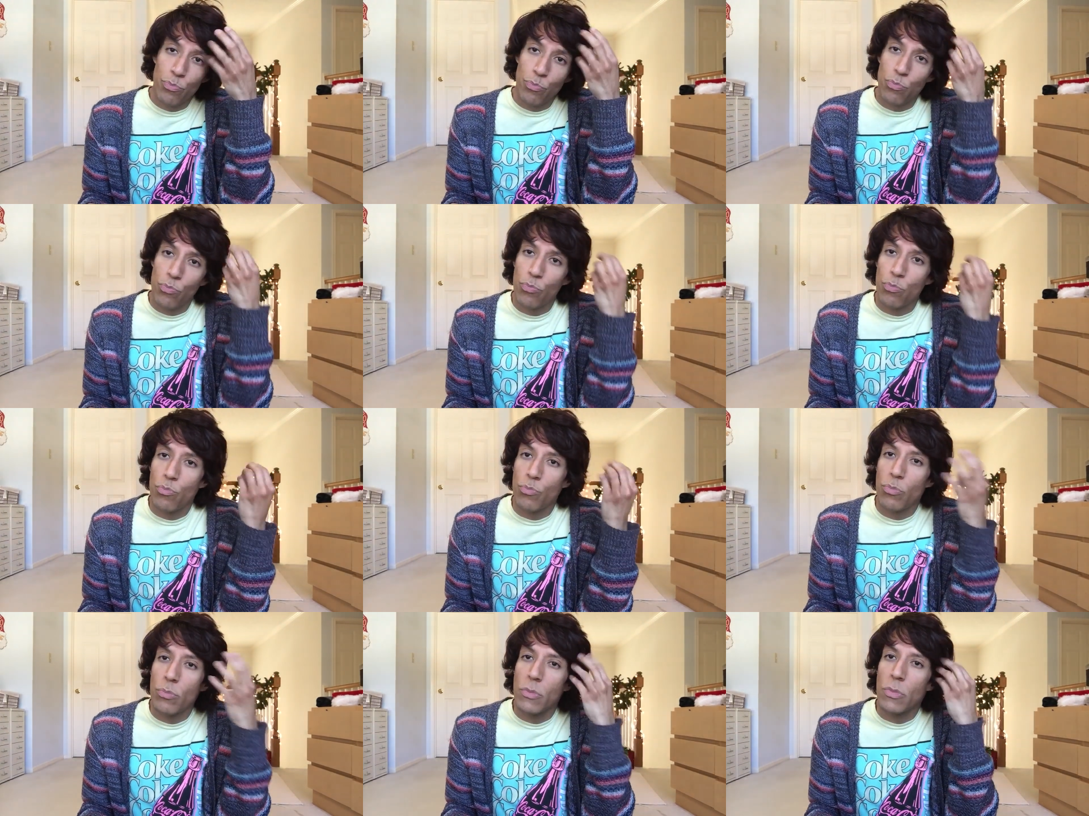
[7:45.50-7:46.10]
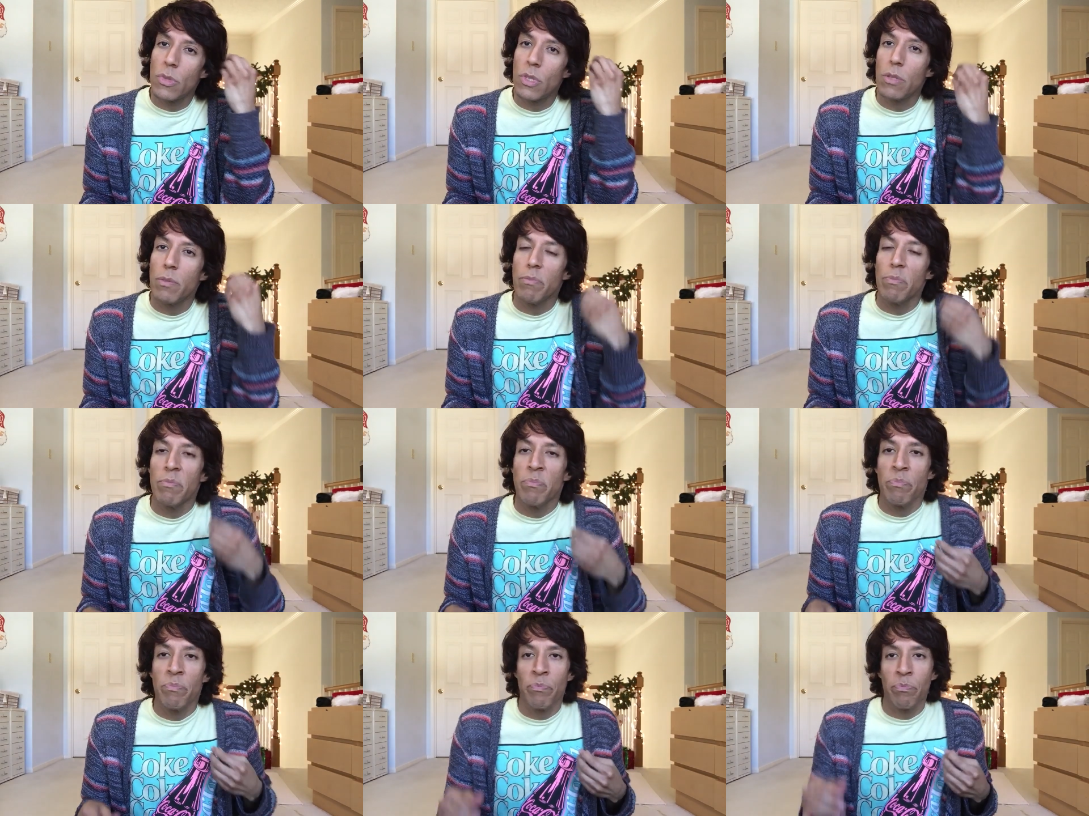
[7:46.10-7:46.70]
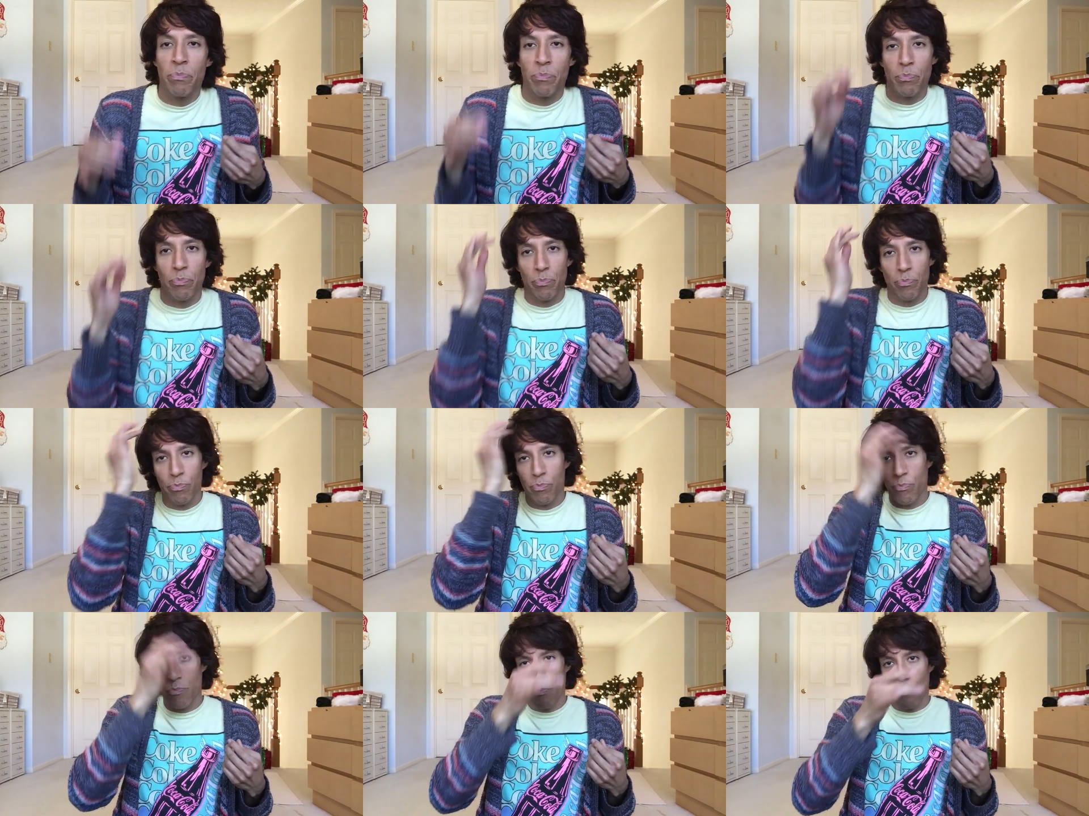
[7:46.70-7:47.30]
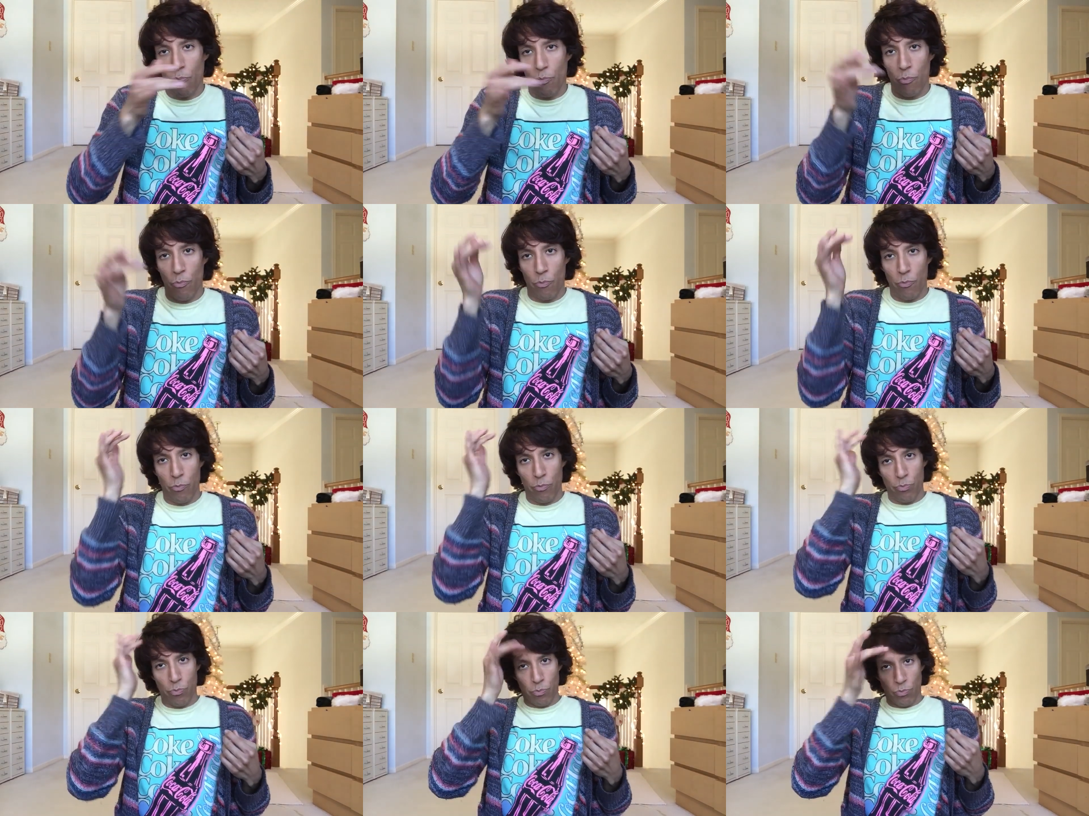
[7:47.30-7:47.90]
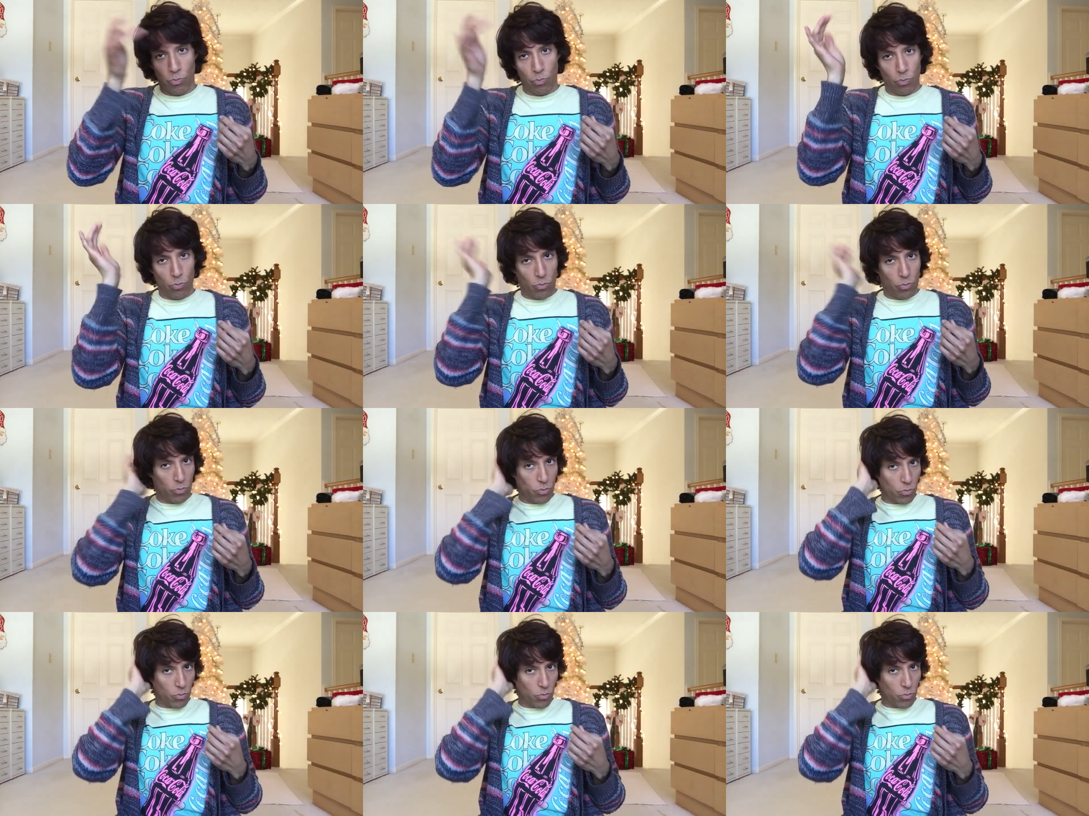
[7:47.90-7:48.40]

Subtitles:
Nothing is said.